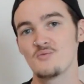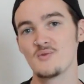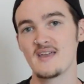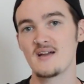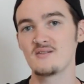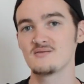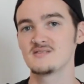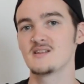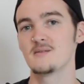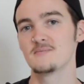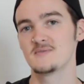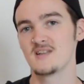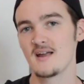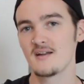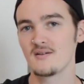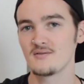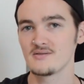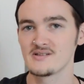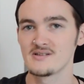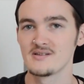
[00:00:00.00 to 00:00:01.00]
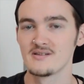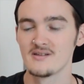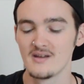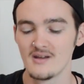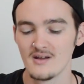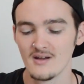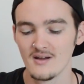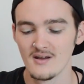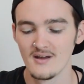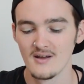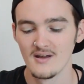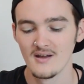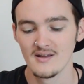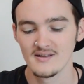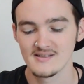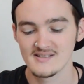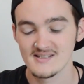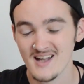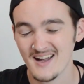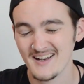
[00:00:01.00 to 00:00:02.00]
without subtitles.
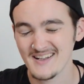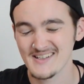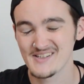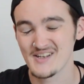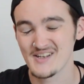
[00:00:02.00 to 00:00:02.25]
It's not as